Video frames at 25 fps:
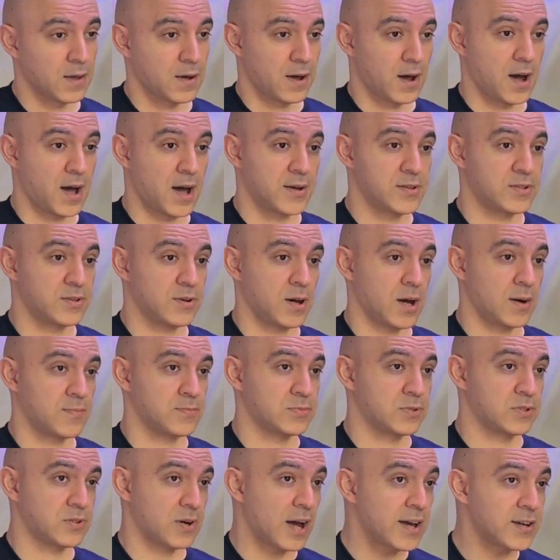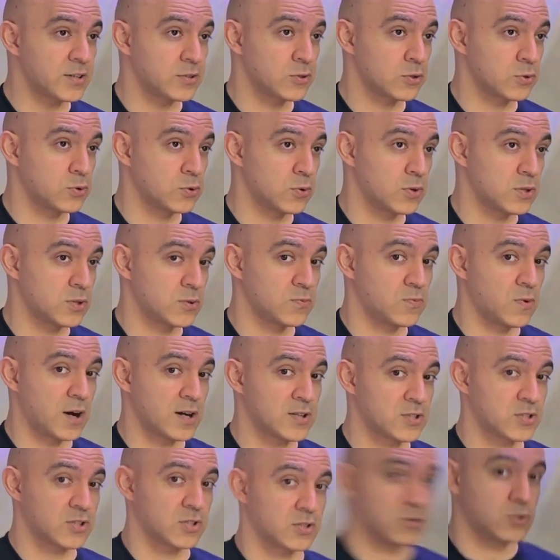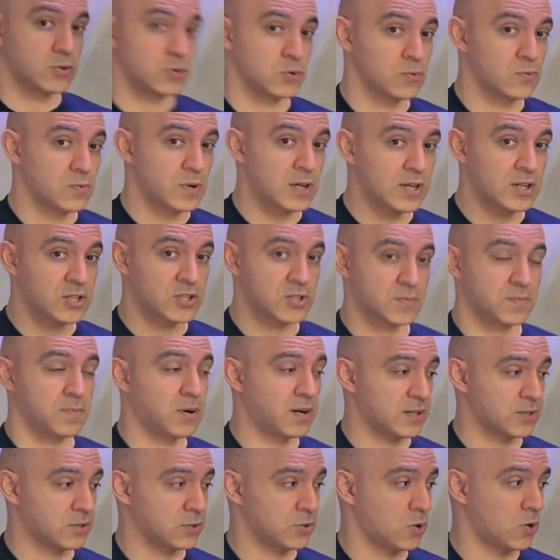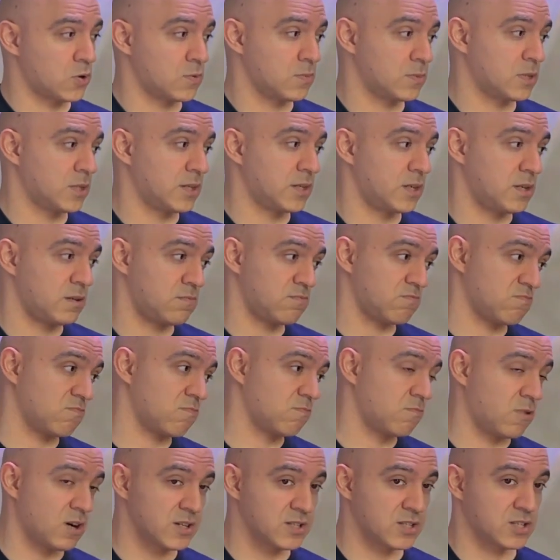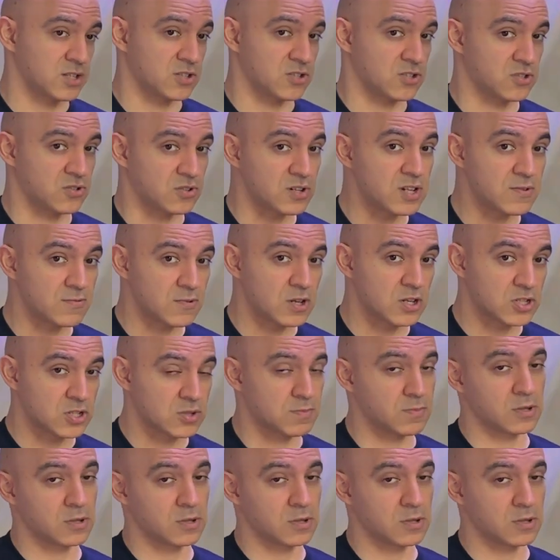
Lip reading: I'm trying to do it once in 2 weeks, but normally once in 3 weeks.